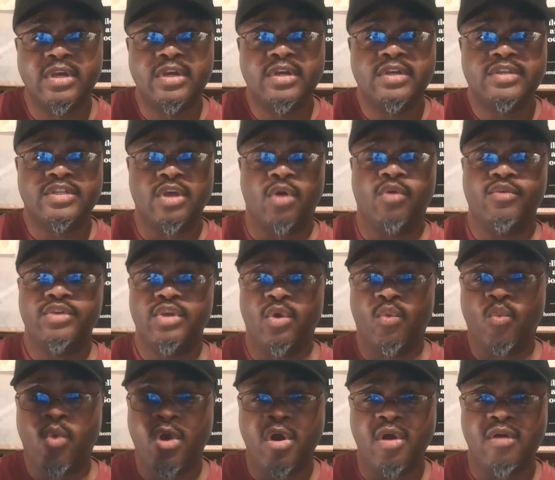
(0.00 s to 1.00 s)
So your
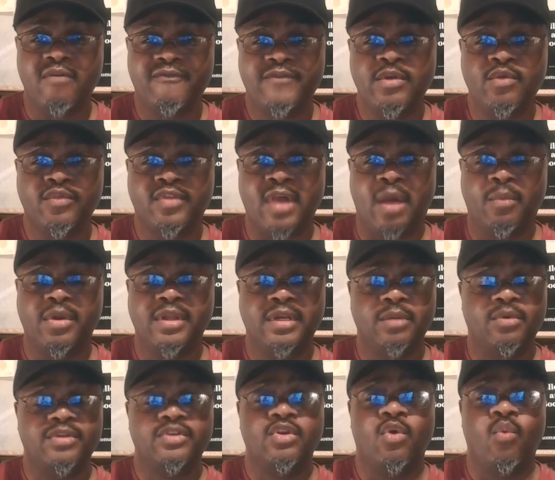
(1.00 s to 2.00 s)
worldview, so I want to
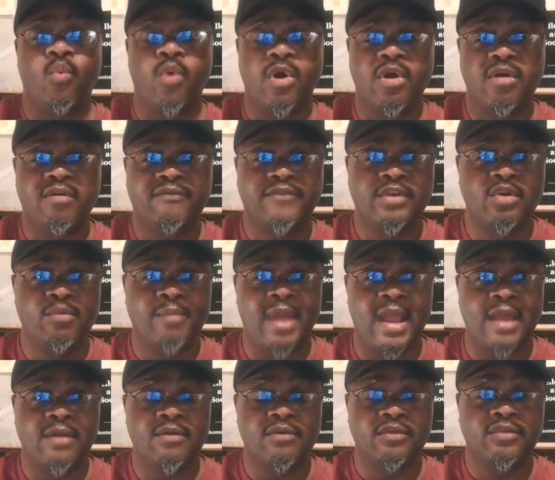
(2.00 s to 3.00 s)
do it. Your worldview
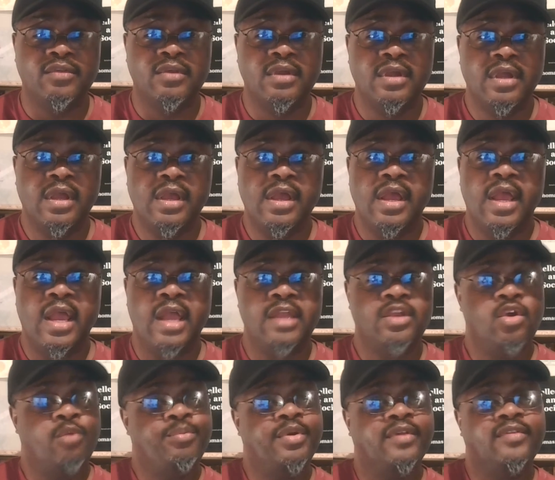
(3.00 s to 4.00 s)
matters and
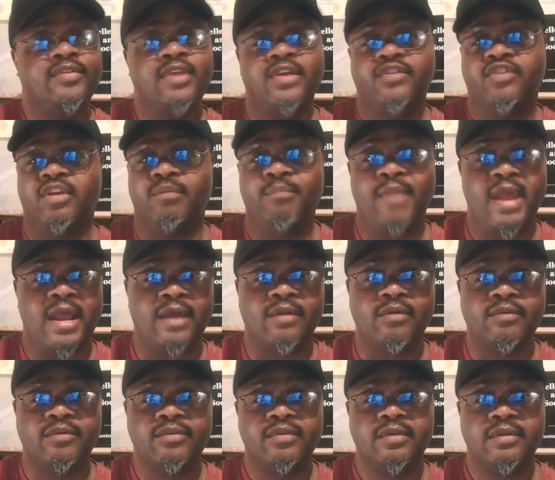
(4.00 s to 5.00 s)
your position
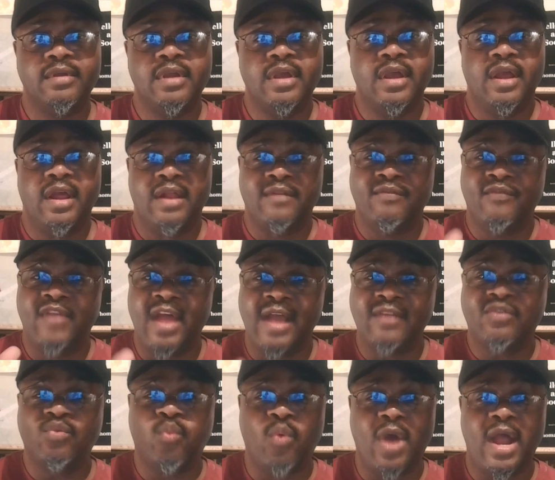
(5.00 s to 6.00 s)
matters. And
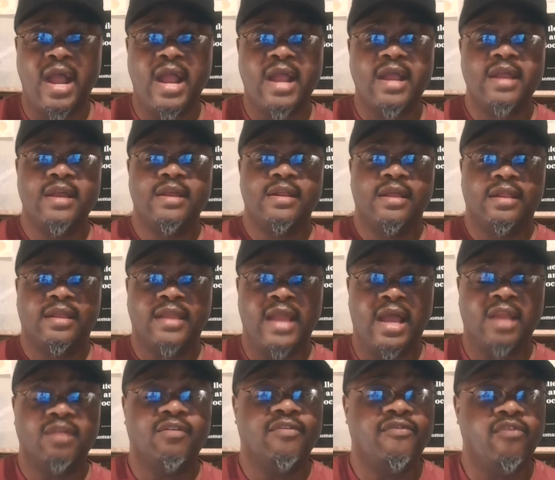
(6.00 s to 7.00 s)
that's why
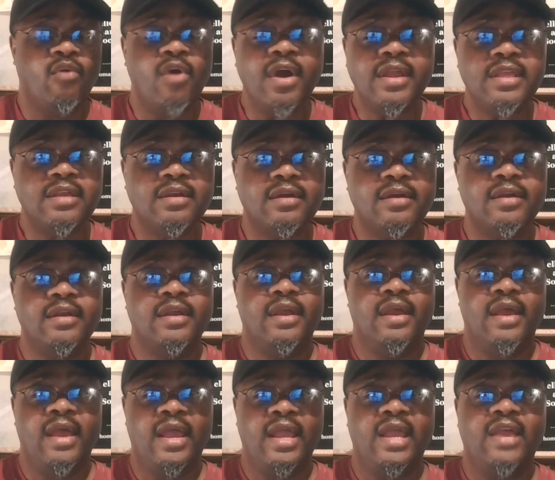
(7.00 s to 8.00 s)
California
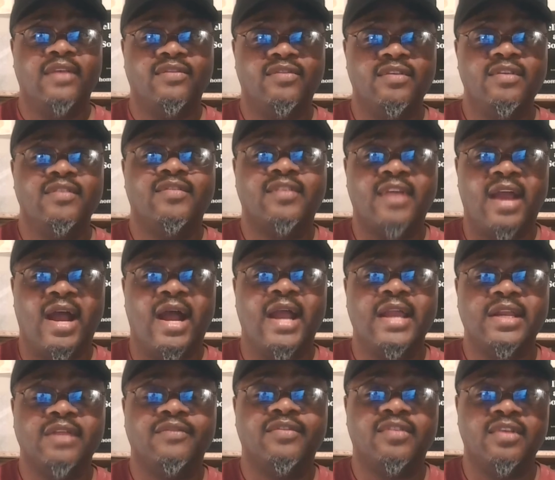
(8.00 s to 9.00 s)
has these
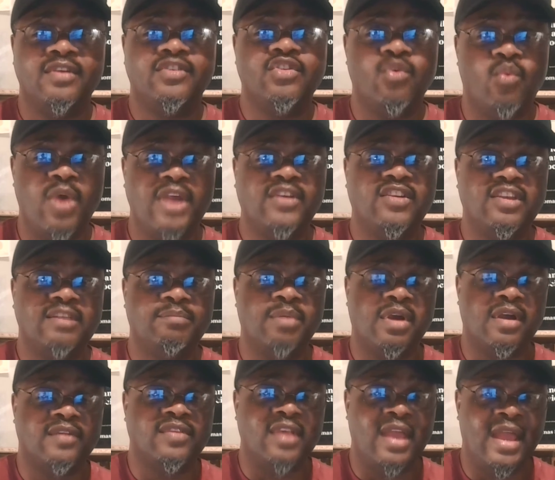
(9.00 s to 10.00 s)
kind of situations
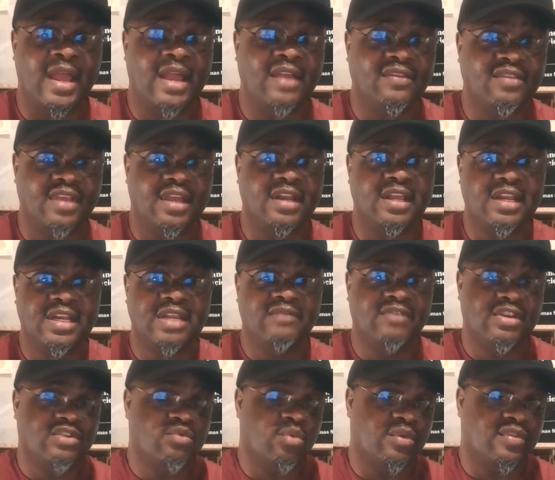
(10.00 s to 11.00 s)
because as that
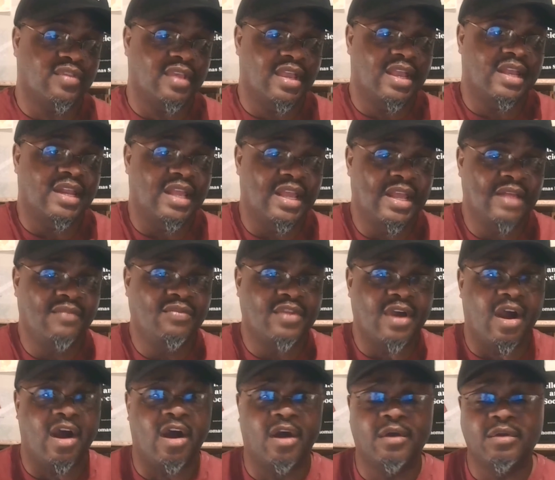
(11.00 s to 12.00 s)
individual said in
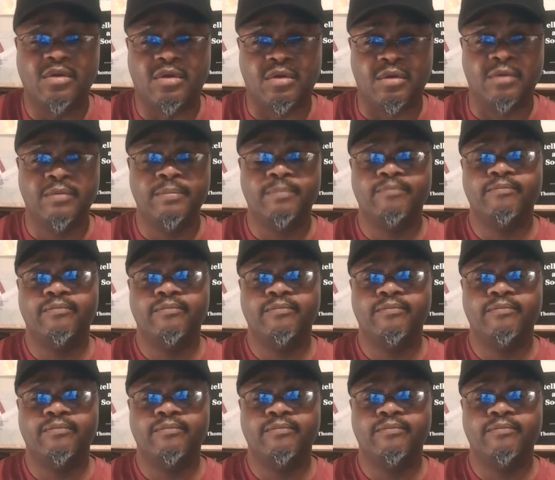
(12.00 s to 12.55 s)
the article,